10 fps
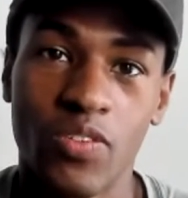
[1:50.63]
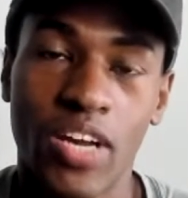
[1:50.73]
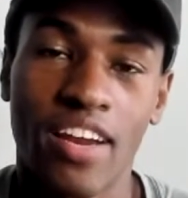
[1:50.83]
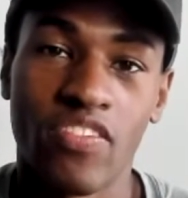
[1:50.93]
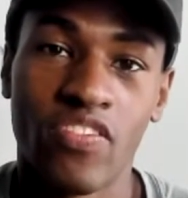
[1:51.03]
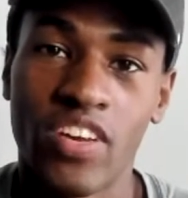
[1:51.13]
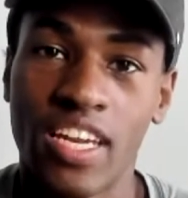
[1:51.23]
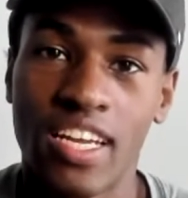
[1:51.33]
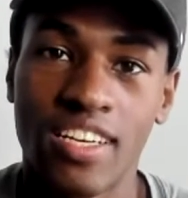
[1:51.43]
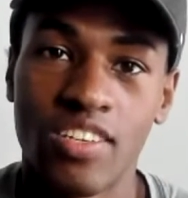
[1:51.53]
you kind of
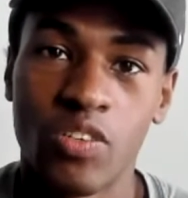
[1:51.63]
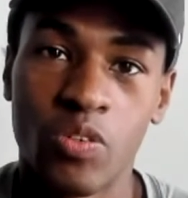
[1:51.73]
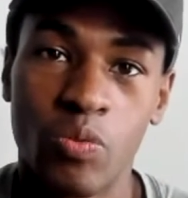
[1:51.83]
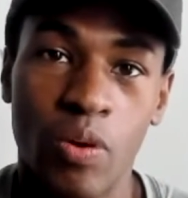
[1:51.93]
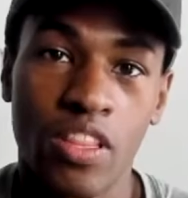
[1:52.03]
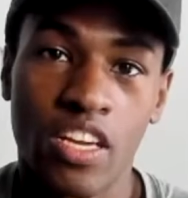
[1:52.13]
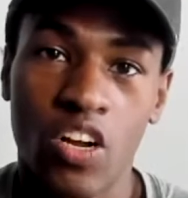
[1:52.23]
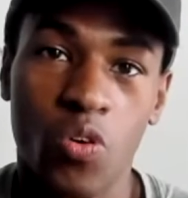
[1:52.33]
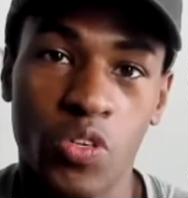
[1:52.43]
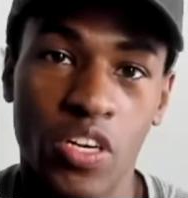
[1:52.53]
fit into what the
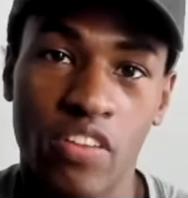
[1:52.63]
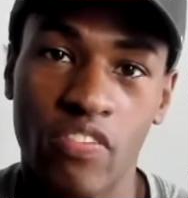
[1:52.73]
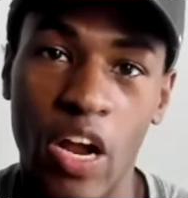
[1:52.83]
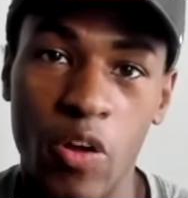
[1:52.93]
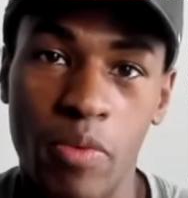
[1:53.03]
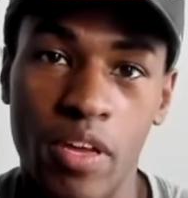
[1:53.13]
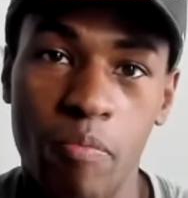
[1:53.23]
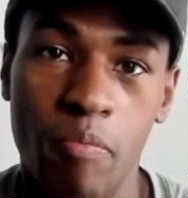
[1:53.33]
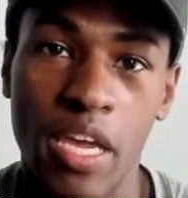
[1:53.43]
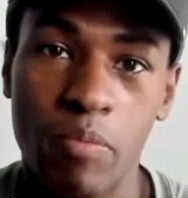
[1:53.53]
culture and environment
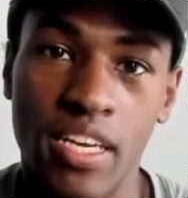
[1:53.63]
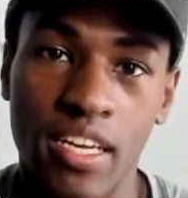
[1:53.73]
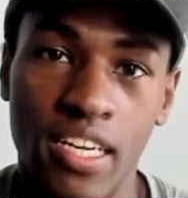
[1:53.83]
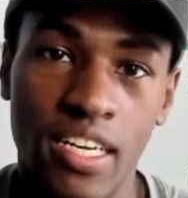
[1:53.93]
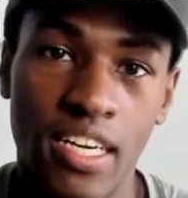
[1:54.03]
may be.